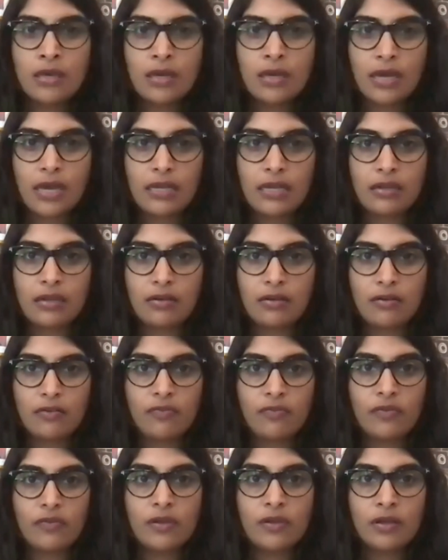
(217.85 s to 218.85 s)
kind
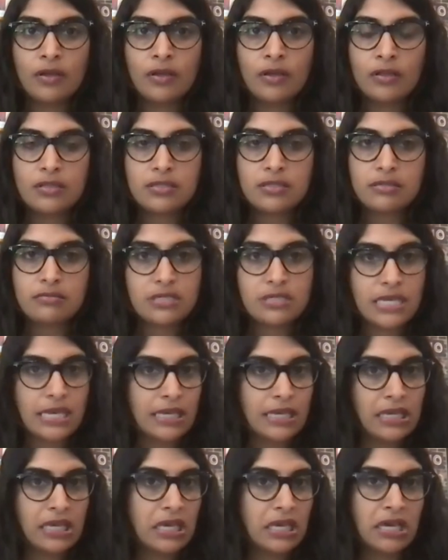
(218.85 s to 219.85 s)
of
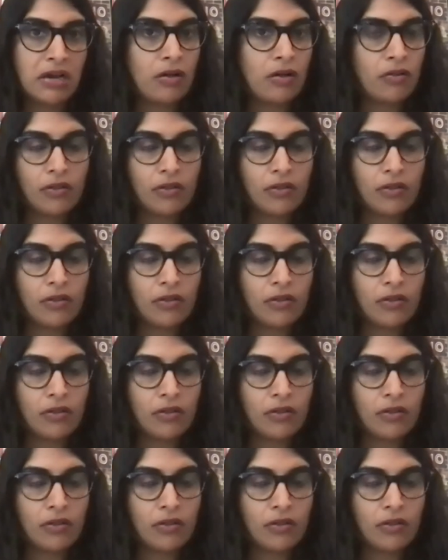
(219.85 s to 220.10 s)
taking a